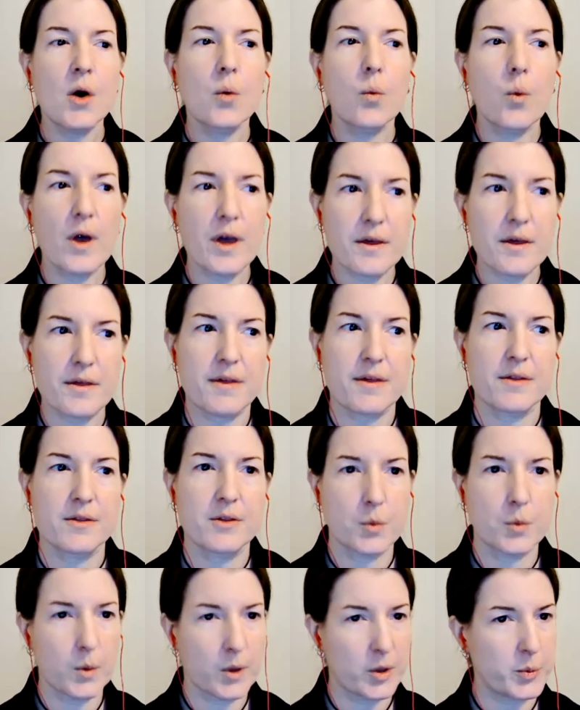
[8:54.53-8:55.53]
with
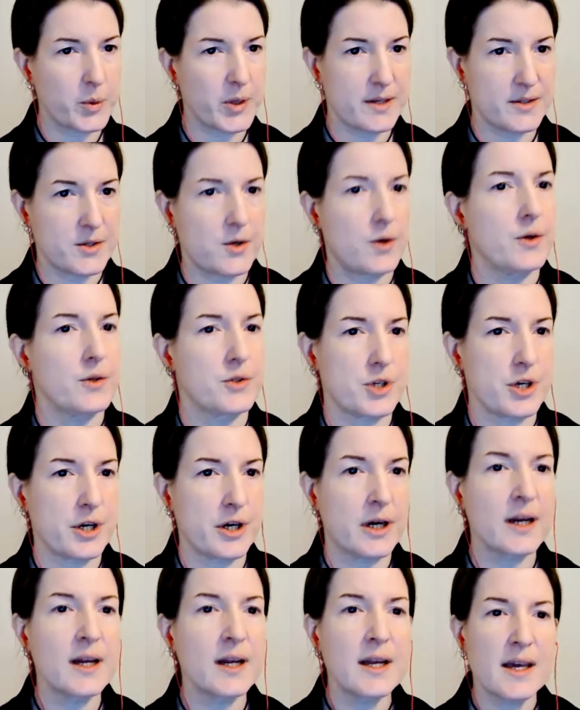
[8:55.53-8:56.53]
the workplace
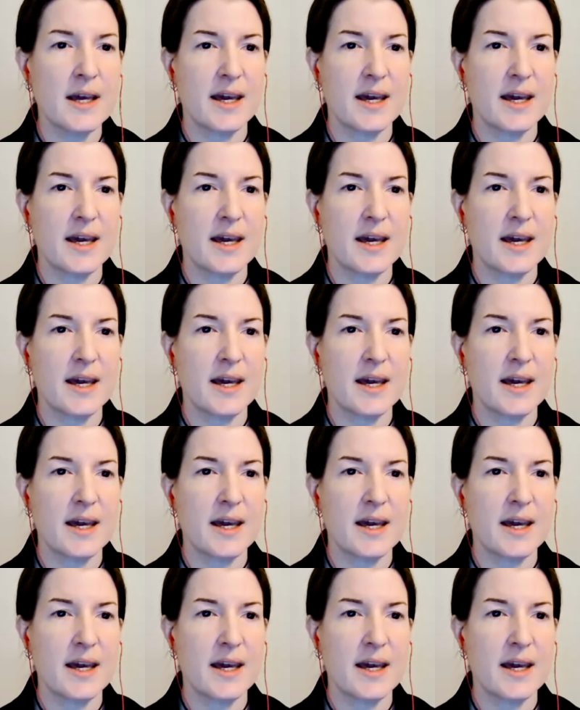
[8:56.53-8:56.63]
culture.